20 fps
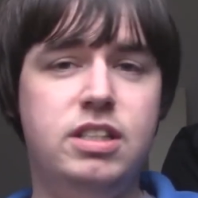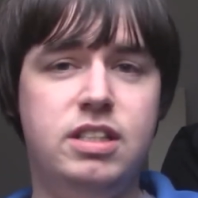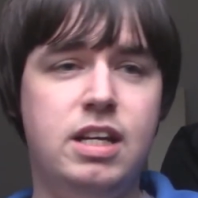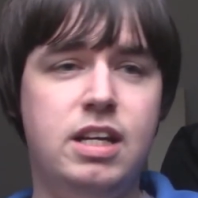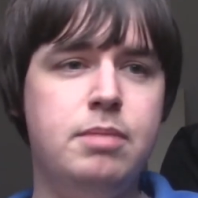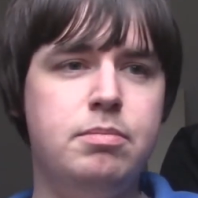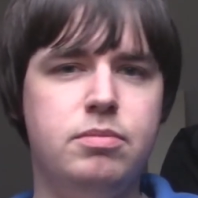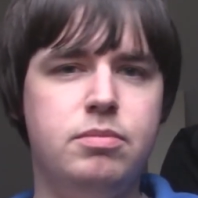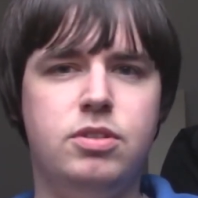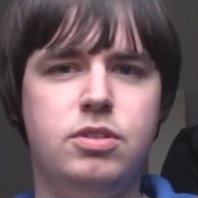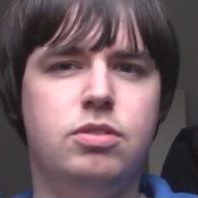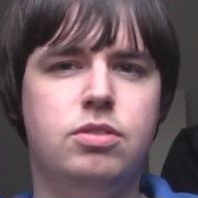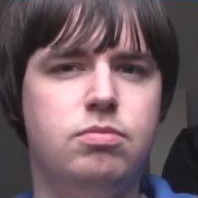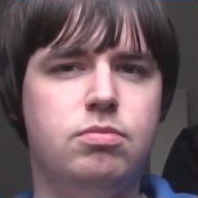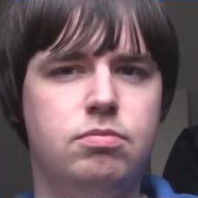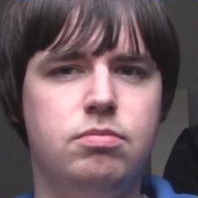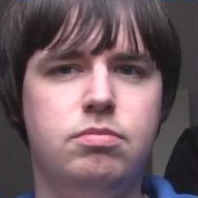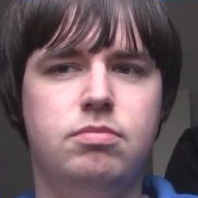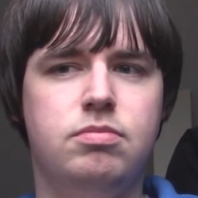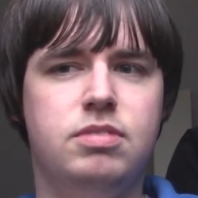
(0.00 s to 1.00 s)
seems
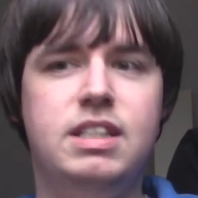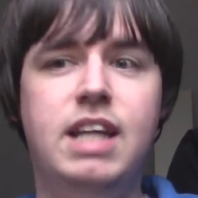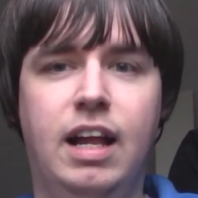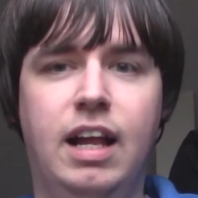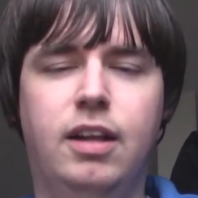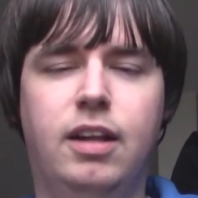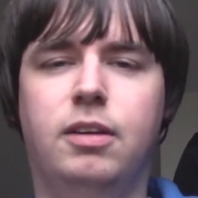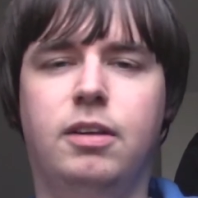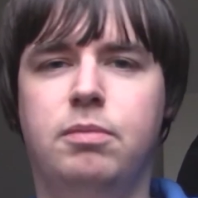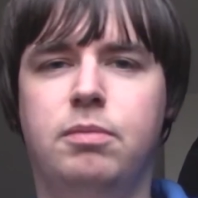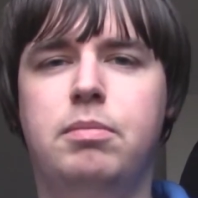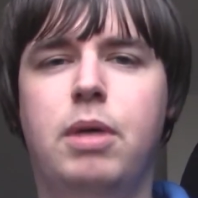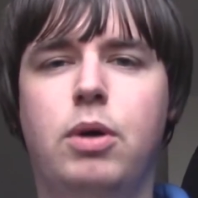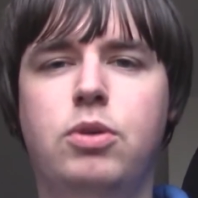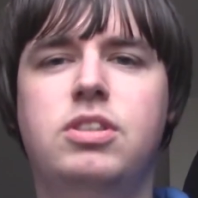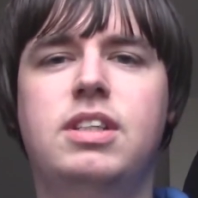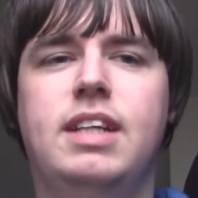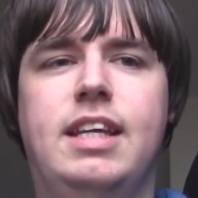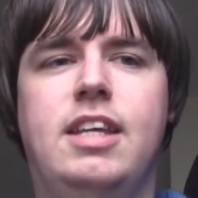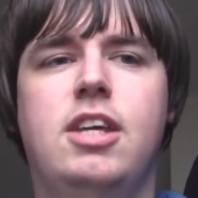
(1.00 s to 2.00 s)
still
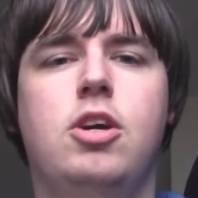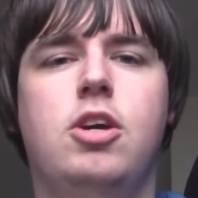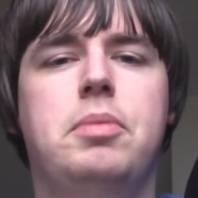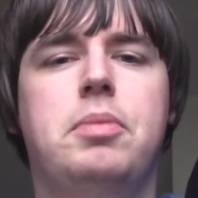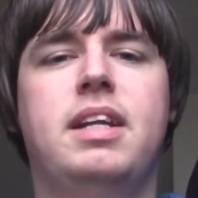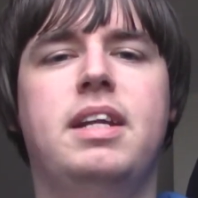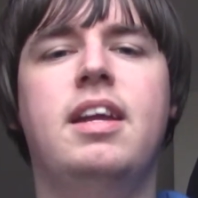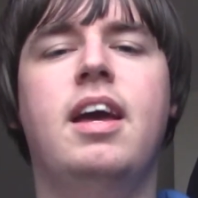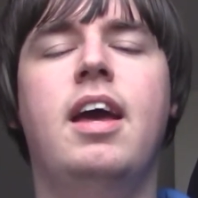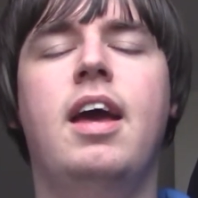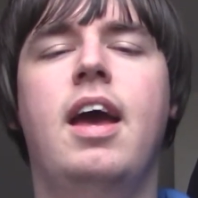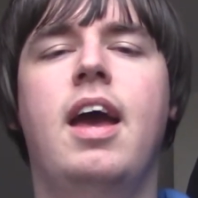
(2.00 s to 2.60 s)
mostly human.